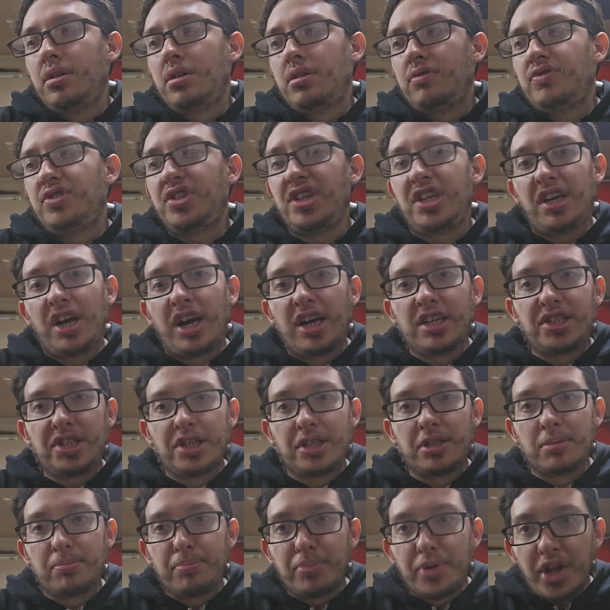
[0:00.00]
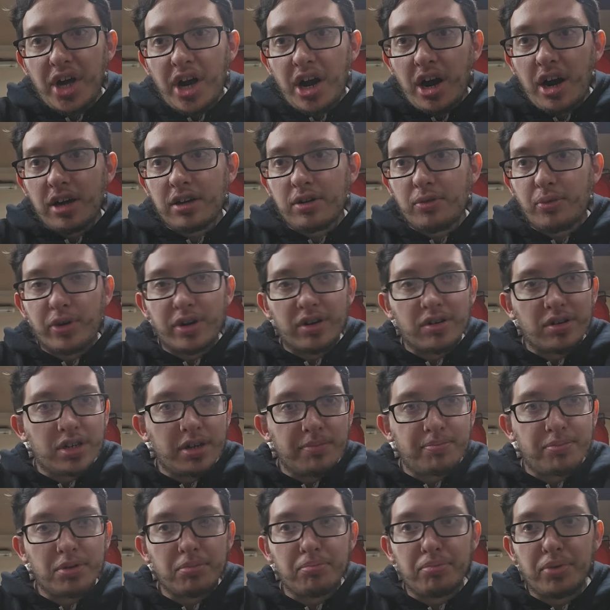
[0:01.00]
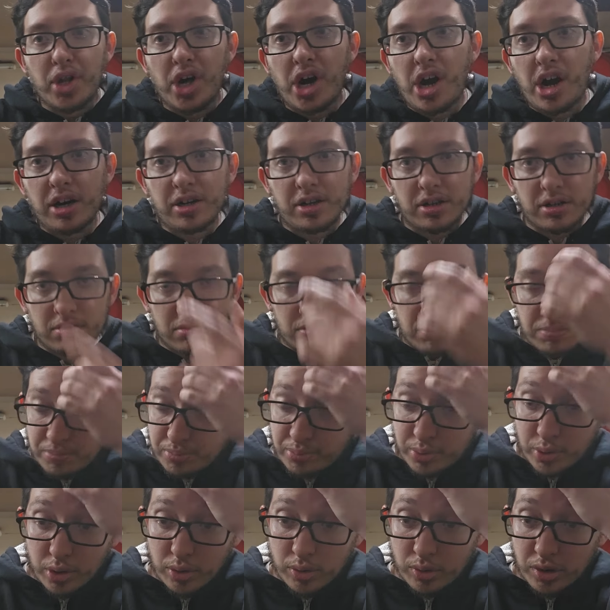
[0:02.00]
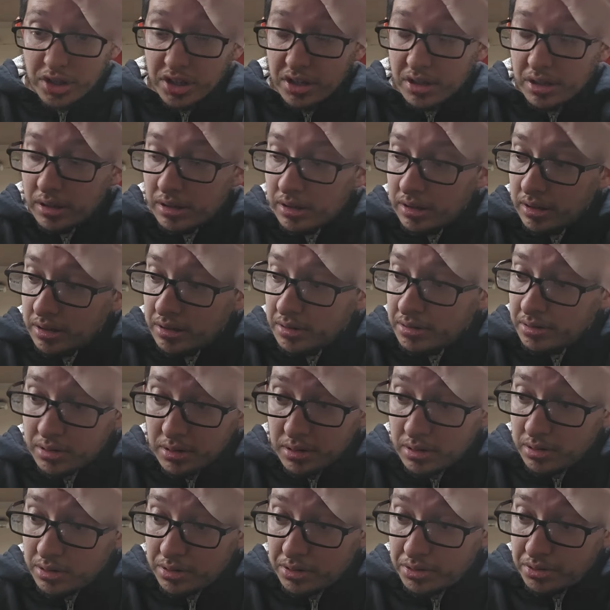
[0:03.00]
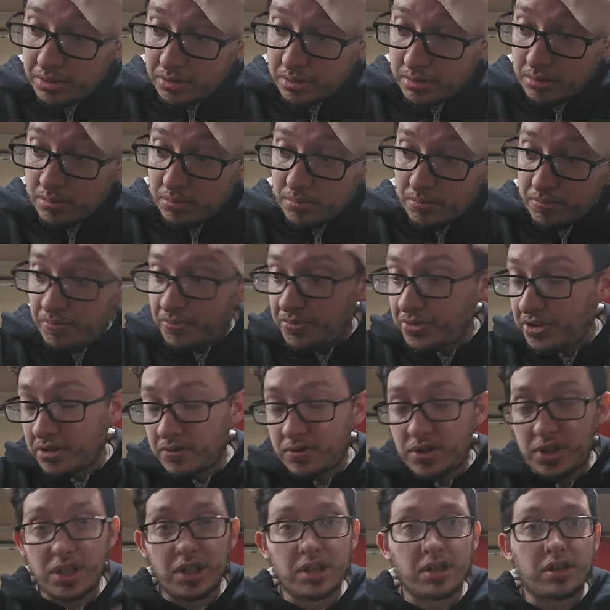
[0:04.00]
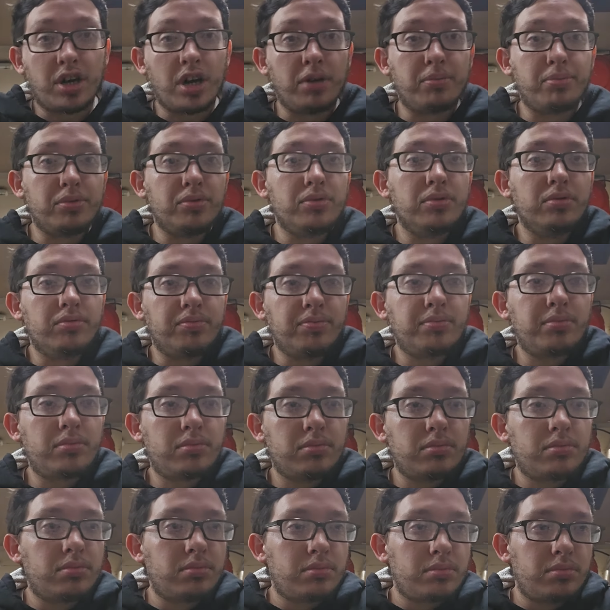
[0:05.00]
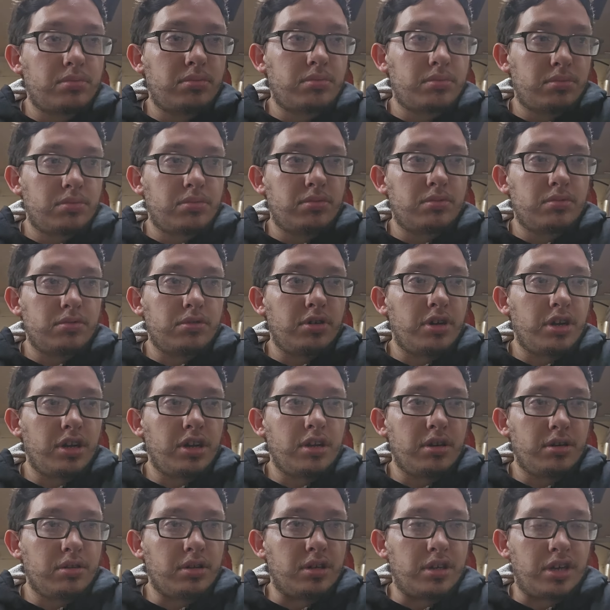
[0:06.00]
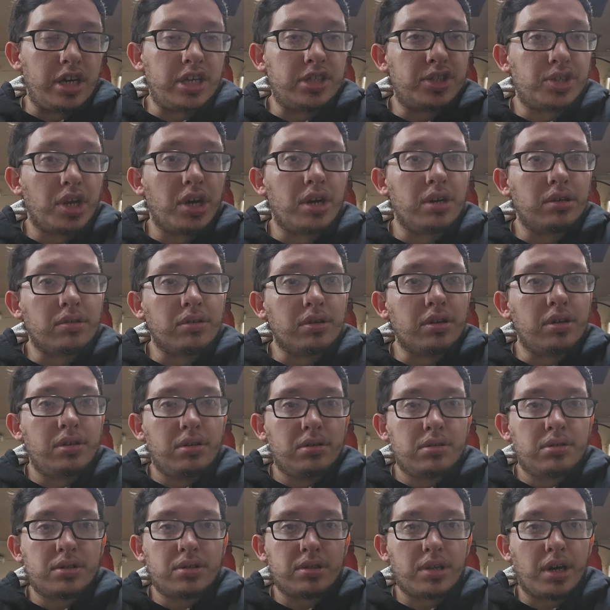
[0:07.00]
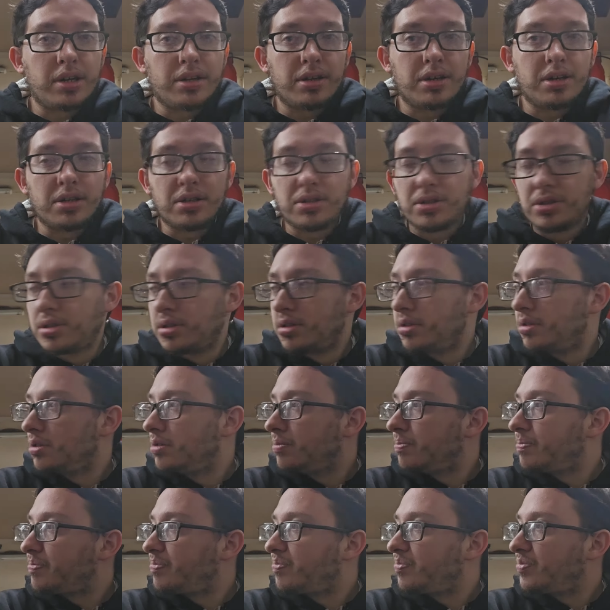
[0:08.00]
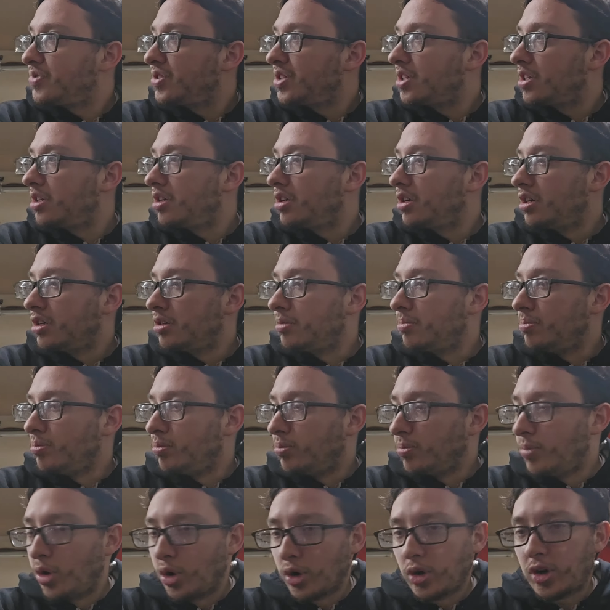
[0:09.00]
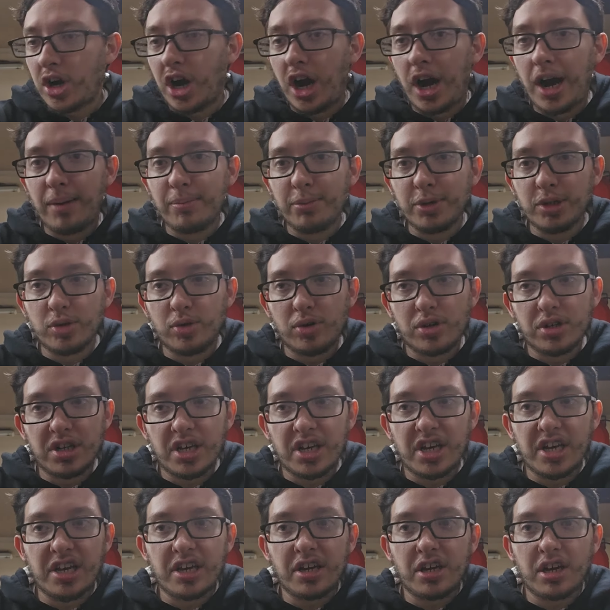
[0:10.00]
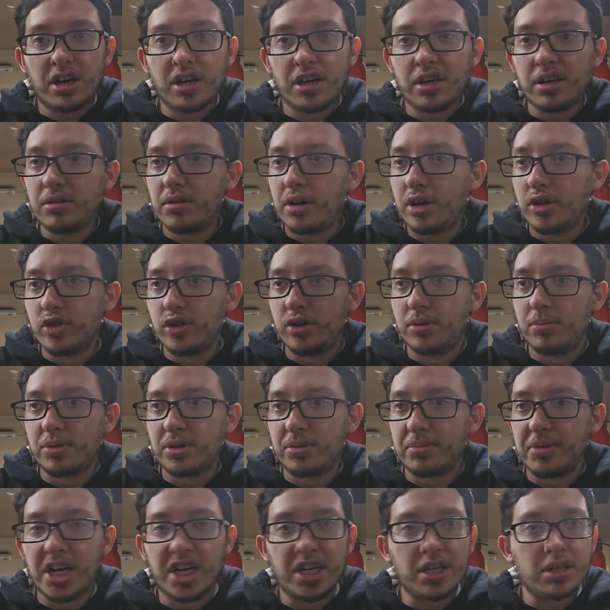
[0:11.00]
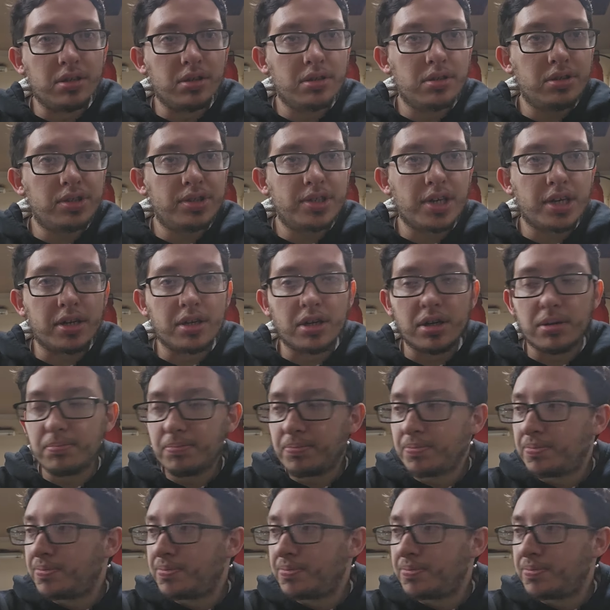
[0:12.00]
Seen guys hit the block where it nipped the block and broke it. Seen a couple. It's ugly. It's not nice. More common on a aluminum headed setup.